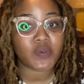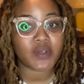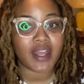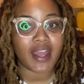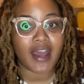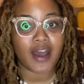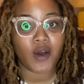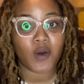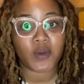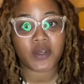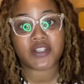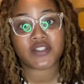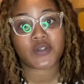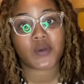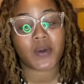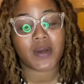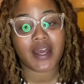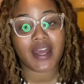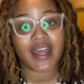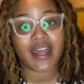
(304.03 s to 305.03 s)
now is
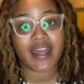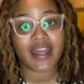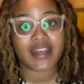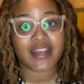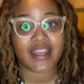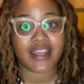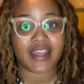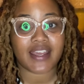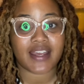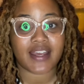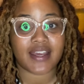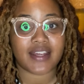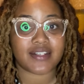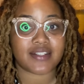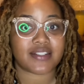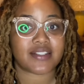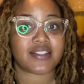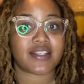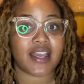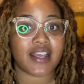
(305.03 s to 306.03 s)
go ahead
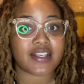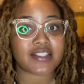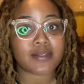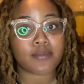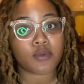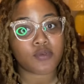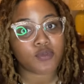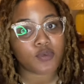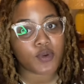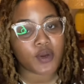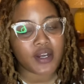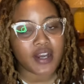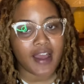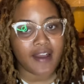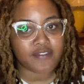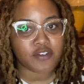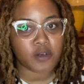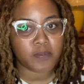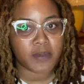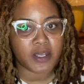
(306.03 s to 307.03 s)
and take some before and
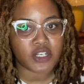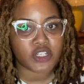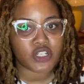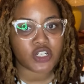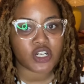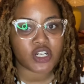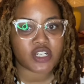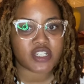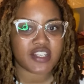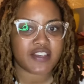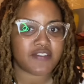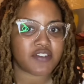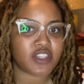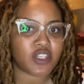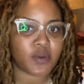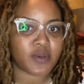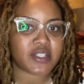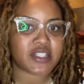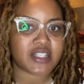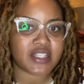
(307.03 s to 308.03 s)
after pictures, even
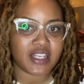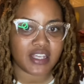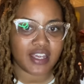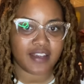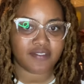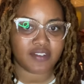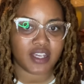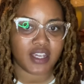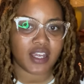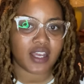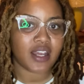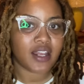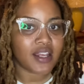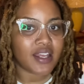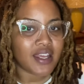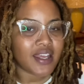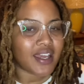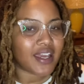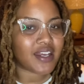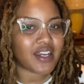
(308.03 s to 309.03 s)
though it's in the evening
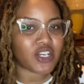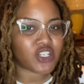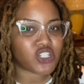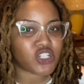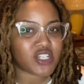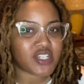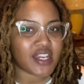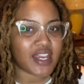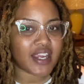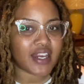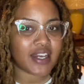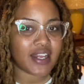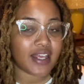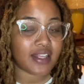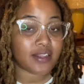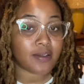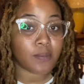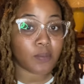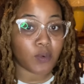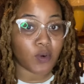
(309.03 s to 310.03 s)
and I should have taken it
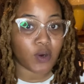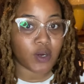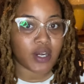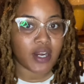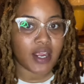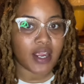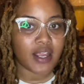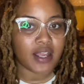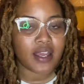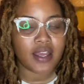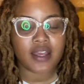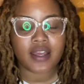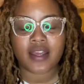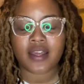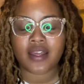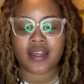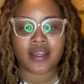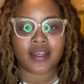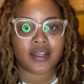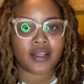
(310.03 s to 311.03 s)
in the morning
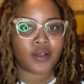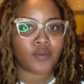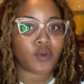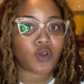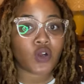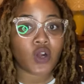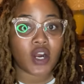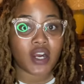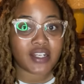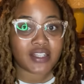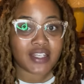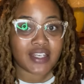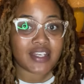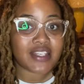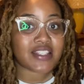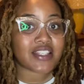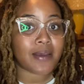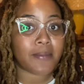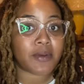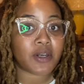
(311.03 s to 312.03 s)

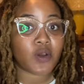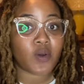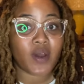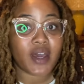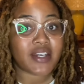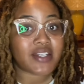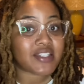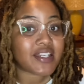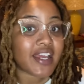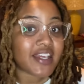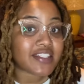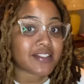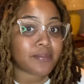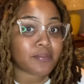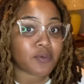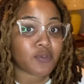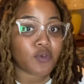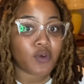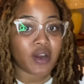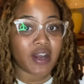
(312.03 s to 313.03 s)
regardless i'm going to go ahead and take some
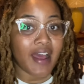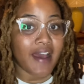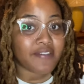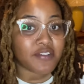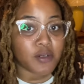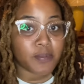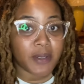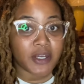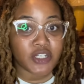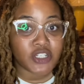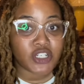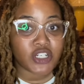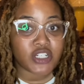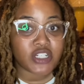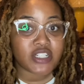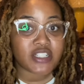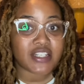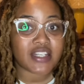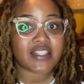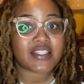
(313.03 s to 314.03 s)
before and after
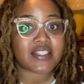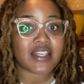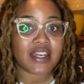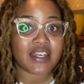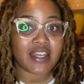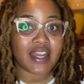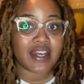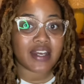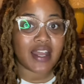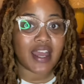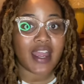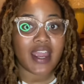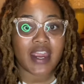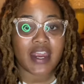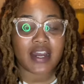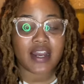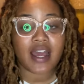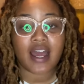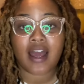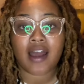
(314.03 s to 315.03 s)
pictures it's sunday
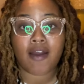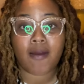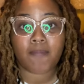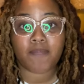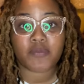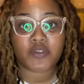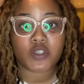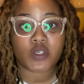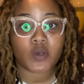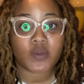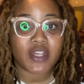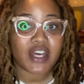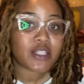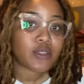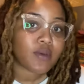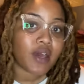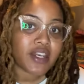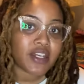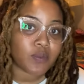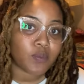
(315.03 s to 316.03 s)
night um, so that's
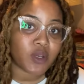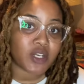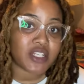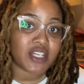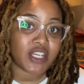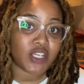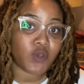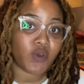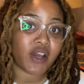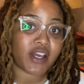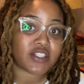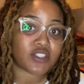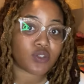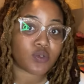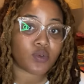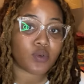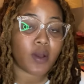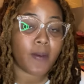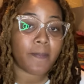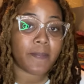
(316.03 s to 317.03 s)
why i did want to take you guys
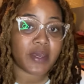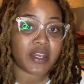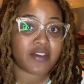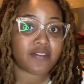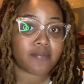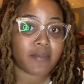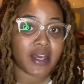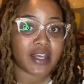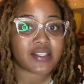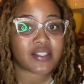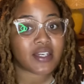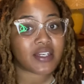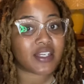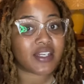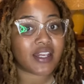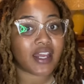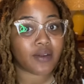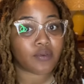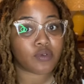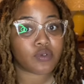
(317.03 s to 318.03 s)
through a bit of my sunday
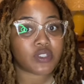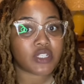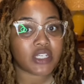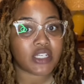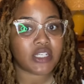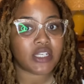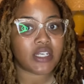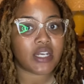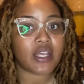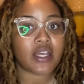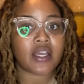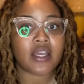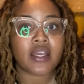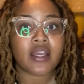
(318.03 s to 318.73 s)
night routine